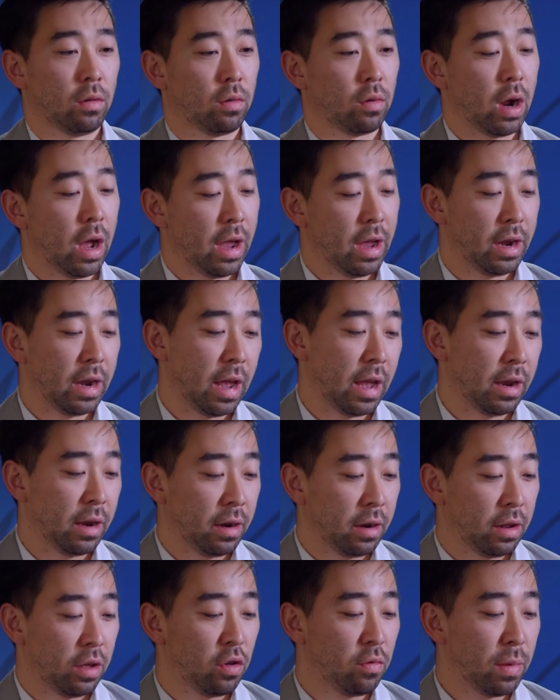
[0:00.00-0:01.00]
Right,
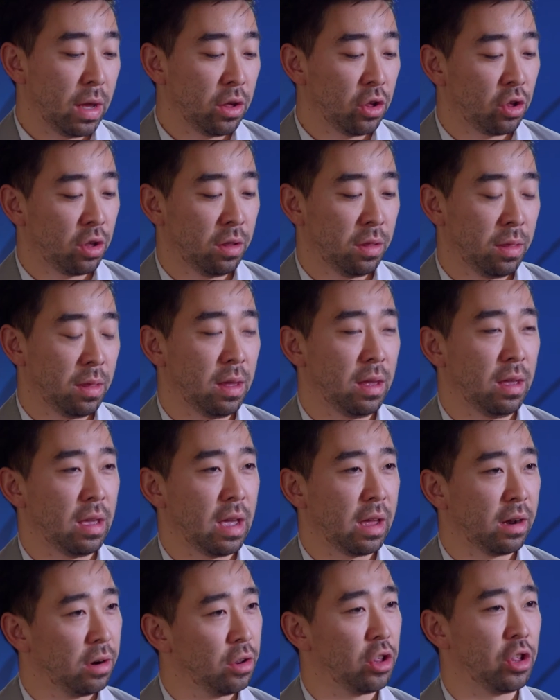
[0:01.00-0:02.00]
and you mentioned the
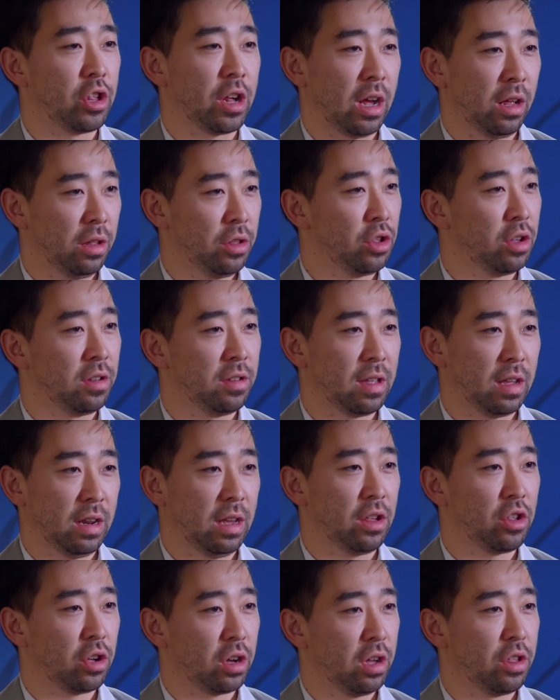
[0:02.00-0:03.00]
energy challenges that
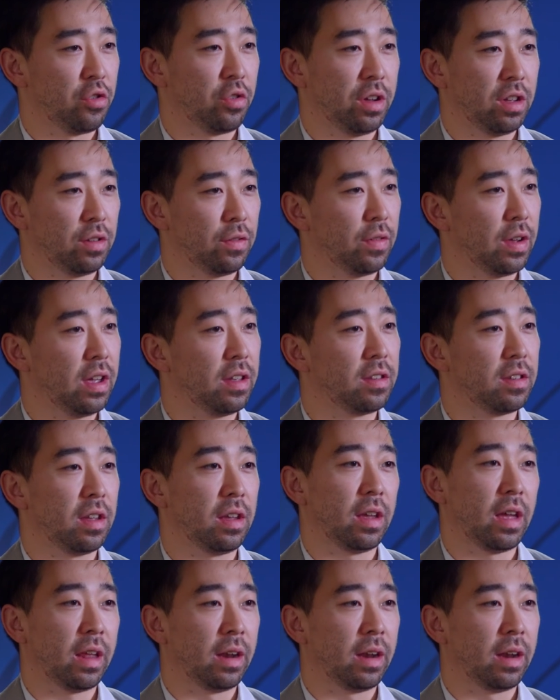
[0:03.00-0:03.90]
each country is facing,